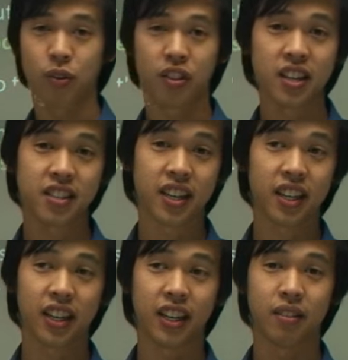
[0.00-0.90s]
things that
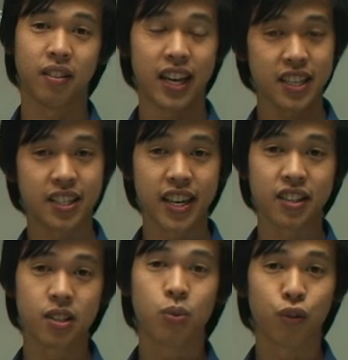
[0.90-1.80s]
are less
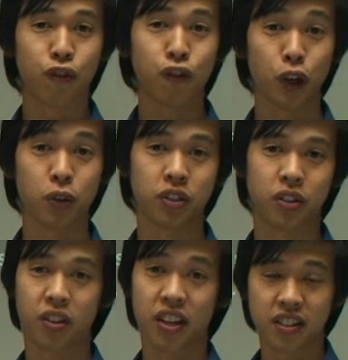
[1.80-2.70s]
dense will float
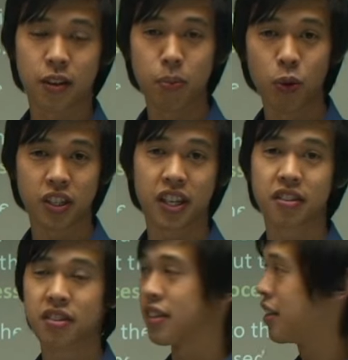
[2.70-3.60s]
on things that are more
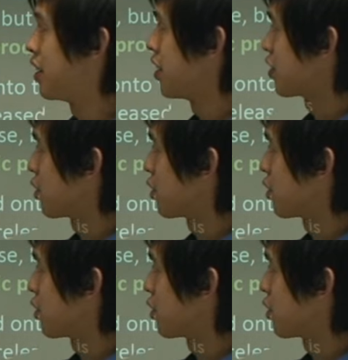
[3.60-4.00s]
dense. So